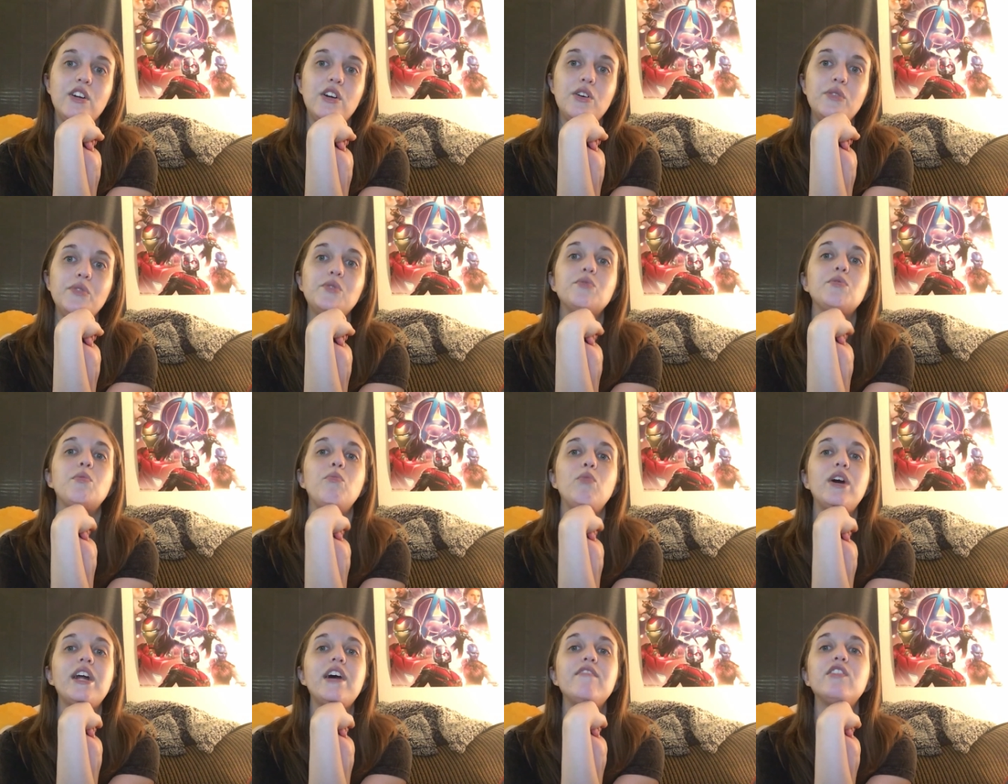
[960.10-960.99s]
goes from
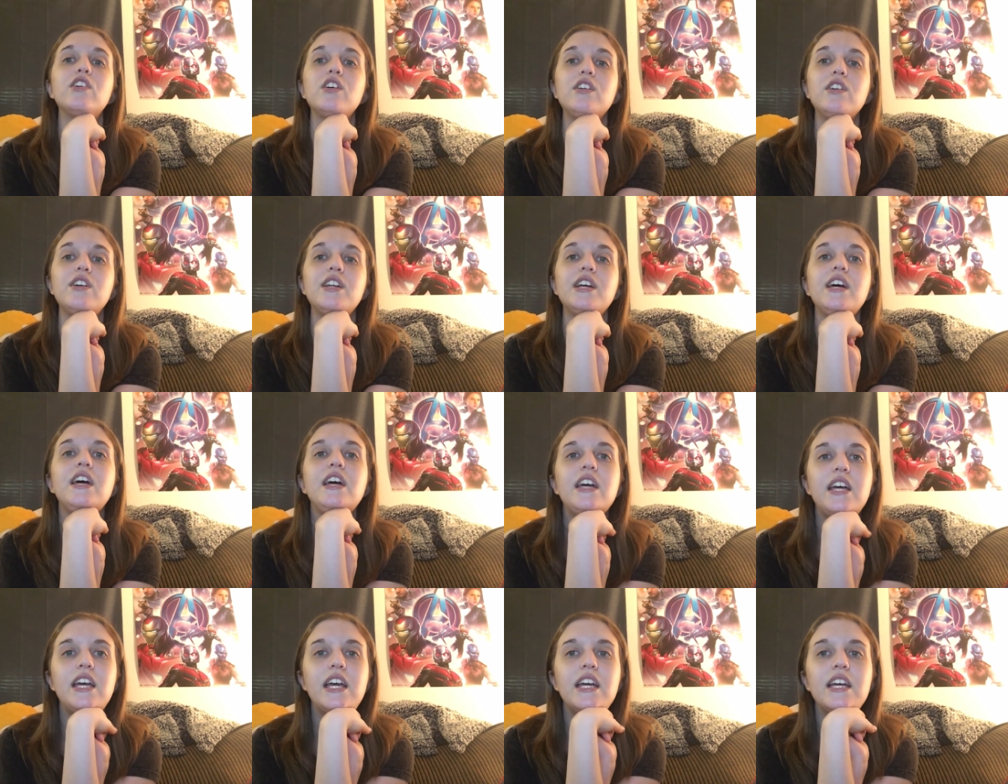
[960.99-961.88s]
what I've heard
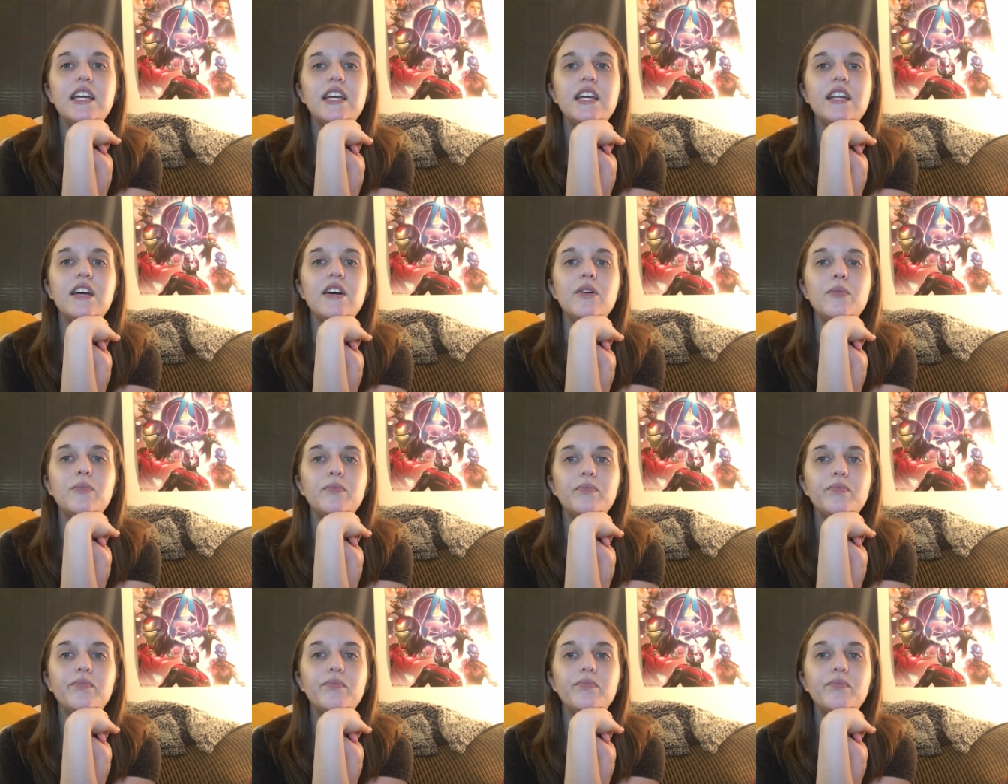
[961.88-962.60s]
you know